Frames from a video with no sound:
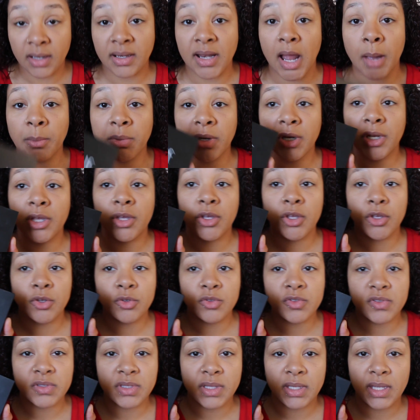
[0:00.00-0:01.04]
Now I'm going to
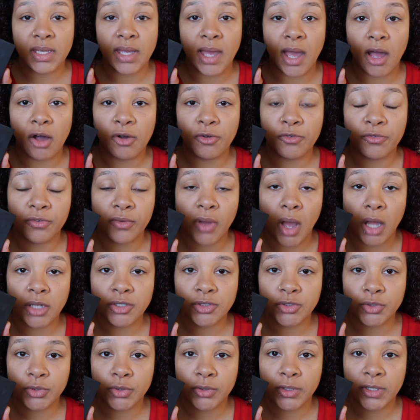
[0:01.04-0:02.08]
use the E.L.F
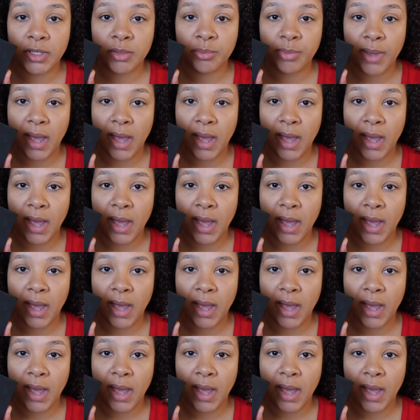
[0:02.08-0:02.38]
contouring